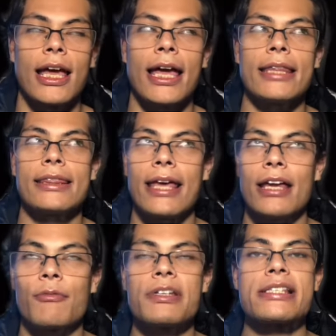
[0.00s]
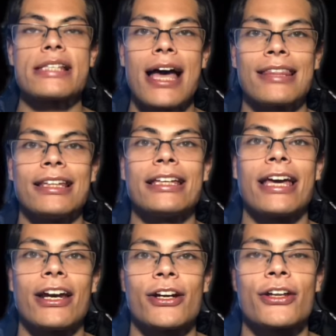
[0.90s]
And then we sadly
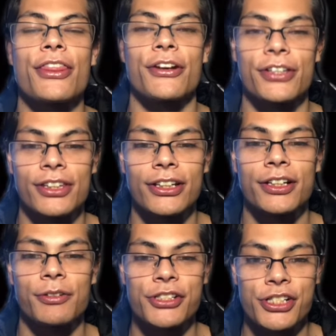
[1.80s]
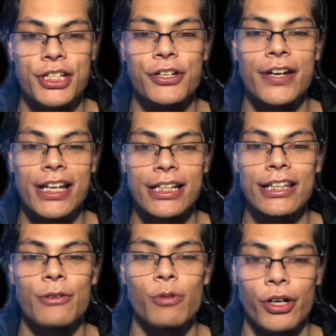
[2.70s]
get her third look, which she created
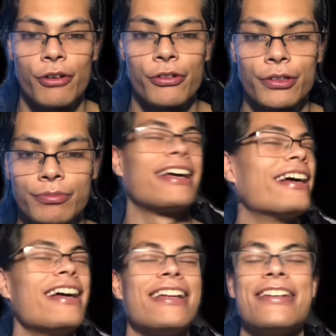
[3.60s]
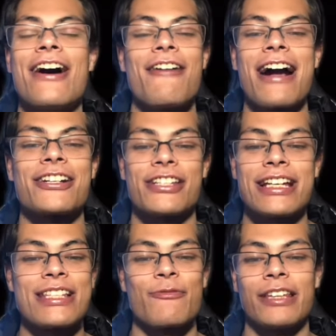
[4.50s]
in the workroom. No, actually,
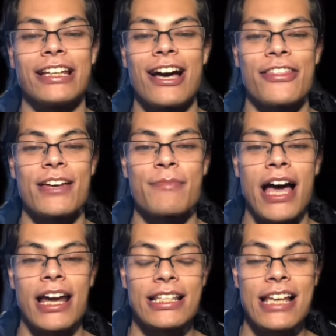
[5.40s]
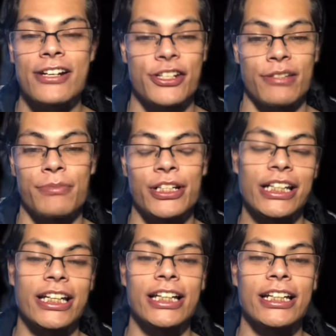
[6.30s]
it's really not that bad. It's actually pretty
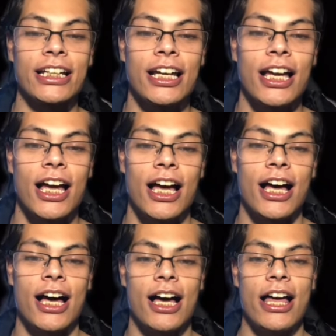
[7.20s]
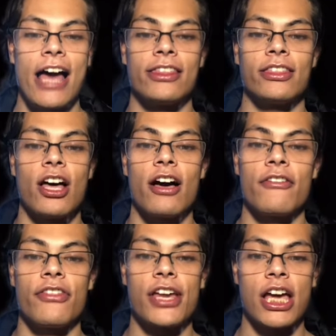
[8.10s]
good. I
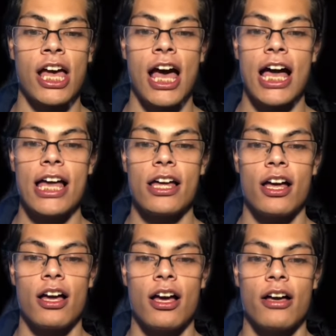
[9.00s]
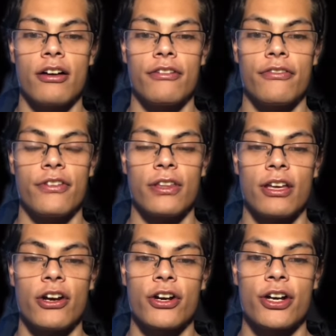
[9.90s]
love the cut of
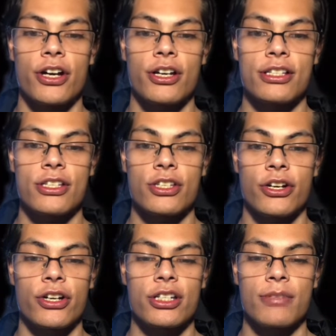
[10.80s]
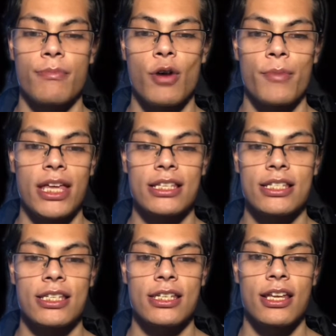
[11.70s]
her skirt
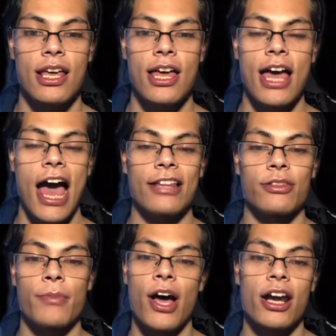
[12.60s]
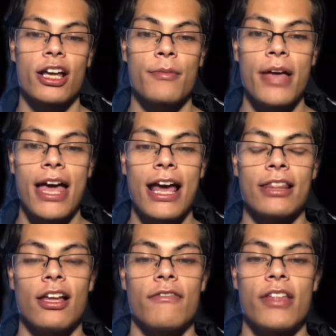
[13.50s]
moment at the bottom, and I
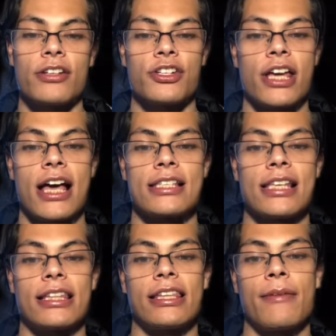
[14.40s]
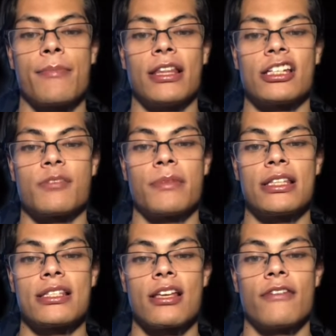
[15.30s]
love that she has like the
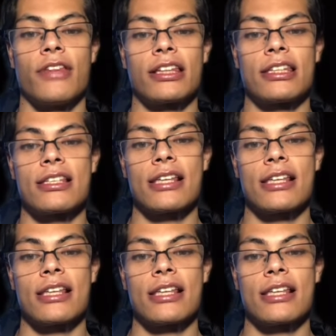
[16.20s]
embellishments of like this